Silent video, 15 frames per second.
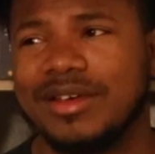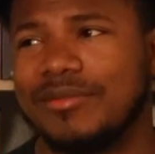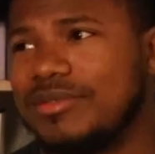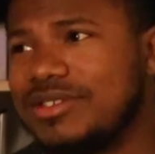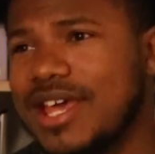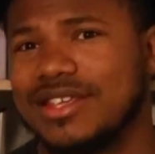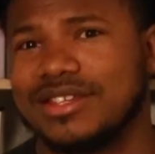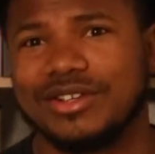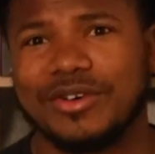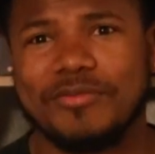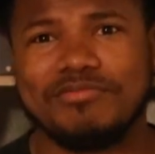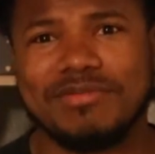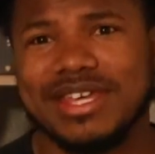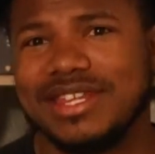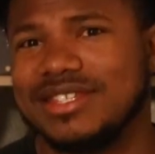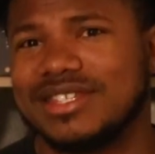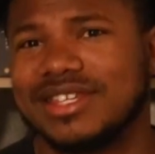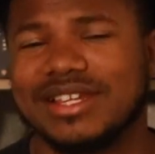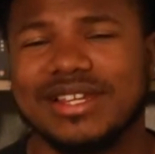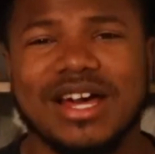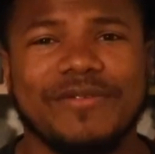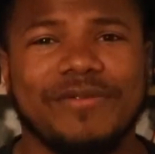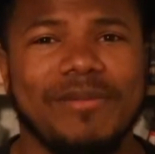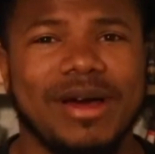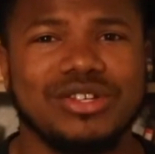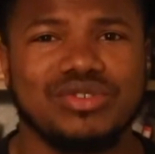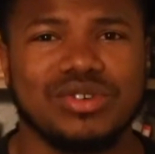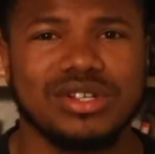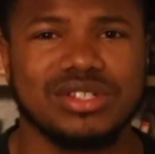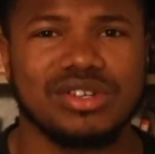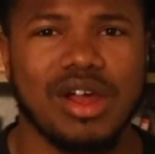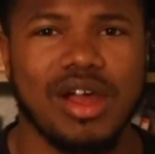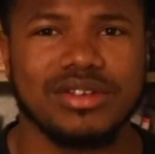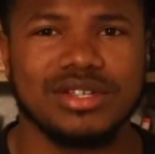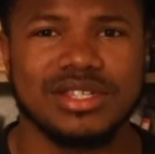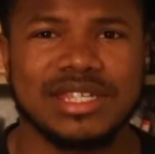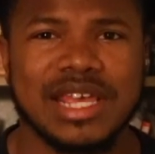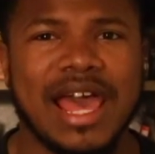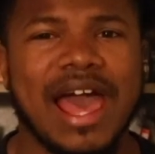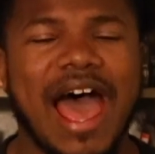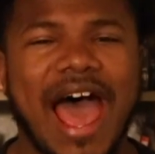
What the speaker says: besides the little meetings in the club about drug charges,